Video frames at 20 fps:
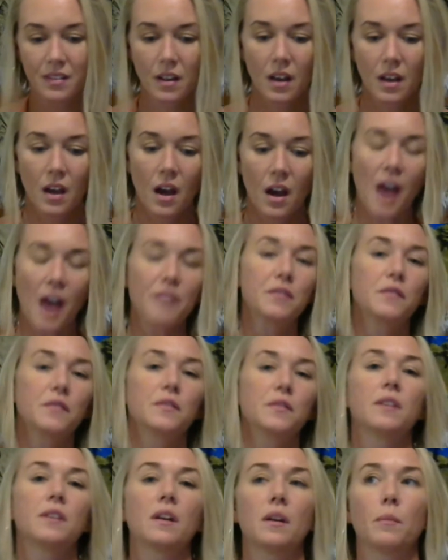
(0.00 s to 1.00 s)
I've
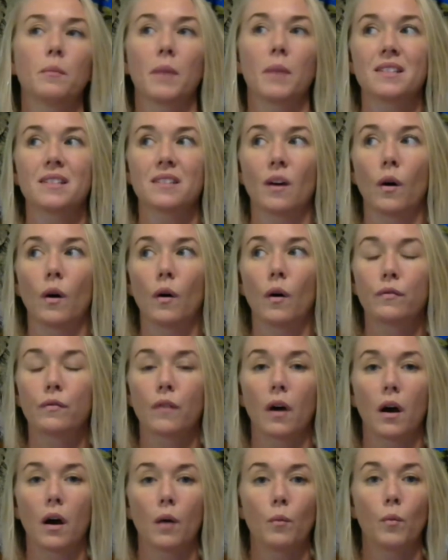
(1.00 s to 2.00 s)
even done it myself
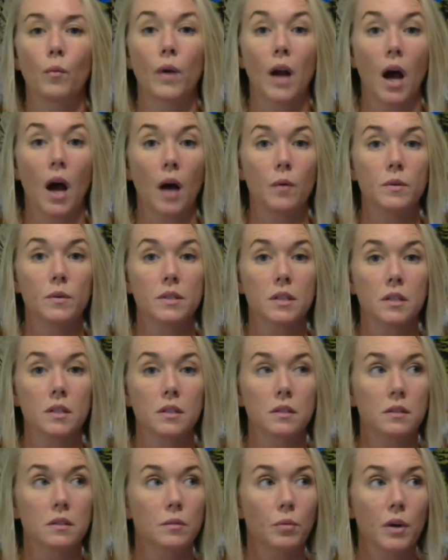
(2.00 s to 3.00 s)
when I was
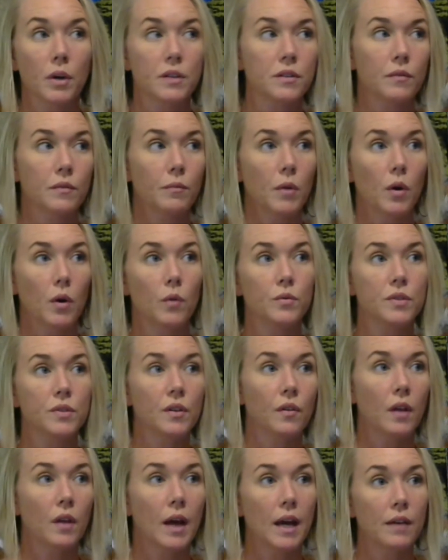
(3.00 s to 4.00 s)
in depressive modes in
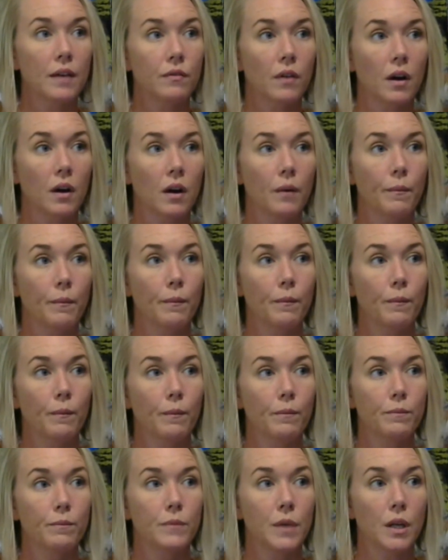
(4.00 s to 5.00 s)
life.
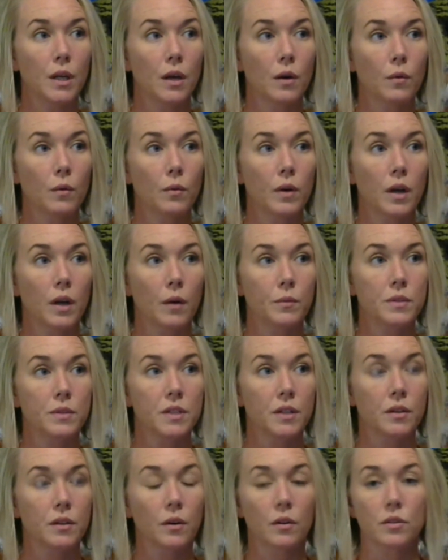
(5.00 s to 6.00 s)
You know, and I would
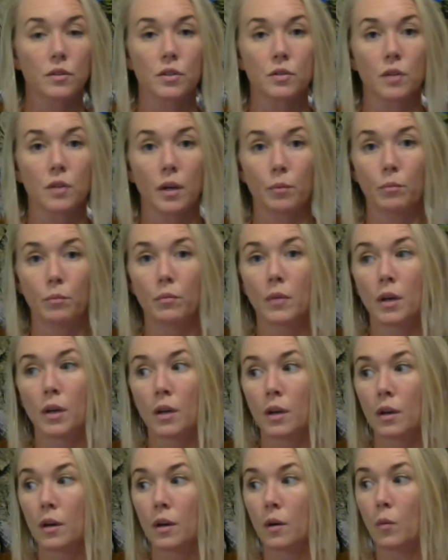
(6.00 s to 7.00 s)
sit there and just like
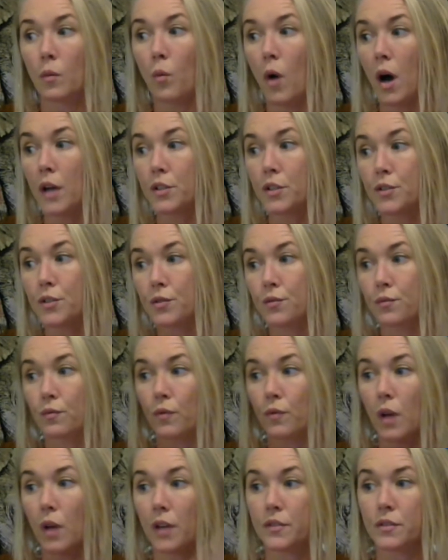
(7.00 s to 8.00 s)
watch
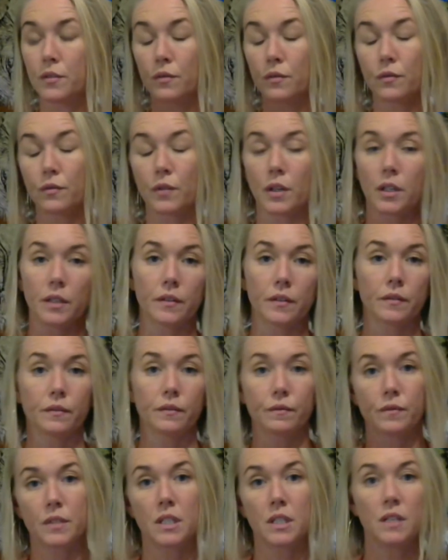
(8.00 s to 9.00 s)
lots of
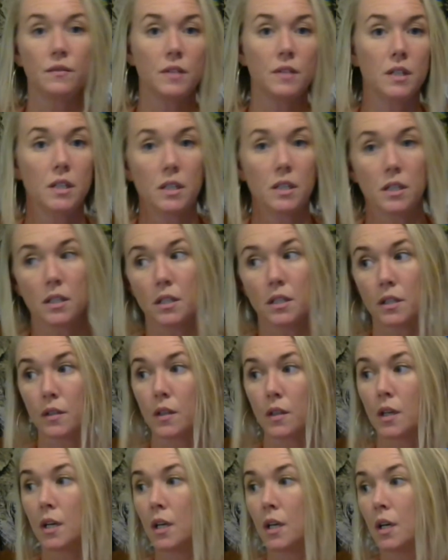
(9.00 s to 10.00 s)
fucking TV, and
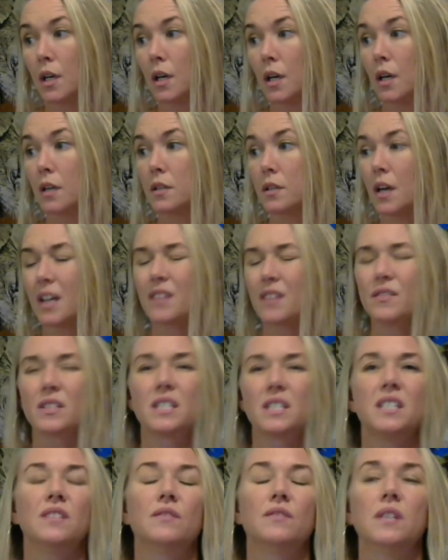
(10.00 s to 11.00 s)
not even
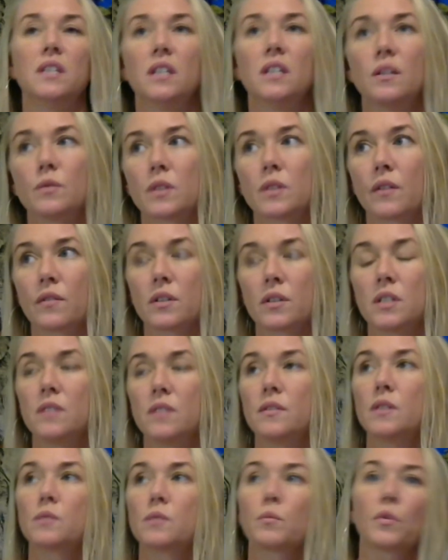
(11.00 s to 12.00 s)
TV, it was never TV,
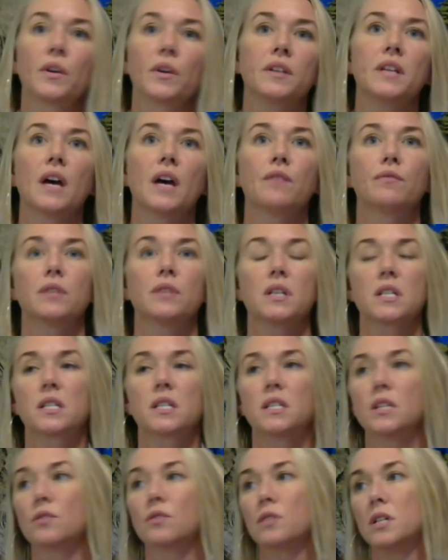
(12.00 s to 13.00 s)
it was more like Netflix
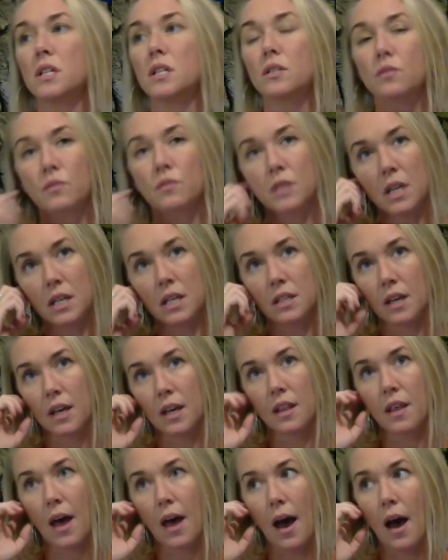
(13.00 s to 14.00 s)
series or things like
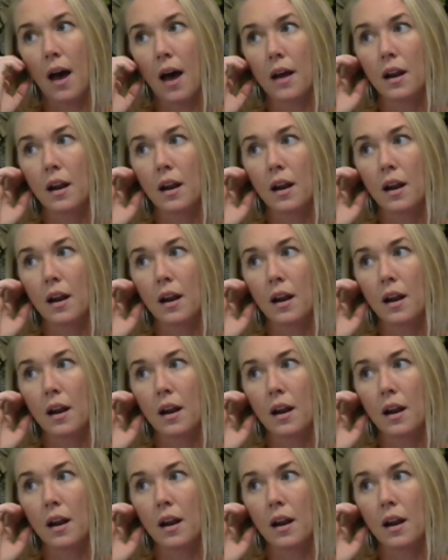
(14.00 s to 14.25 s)
that,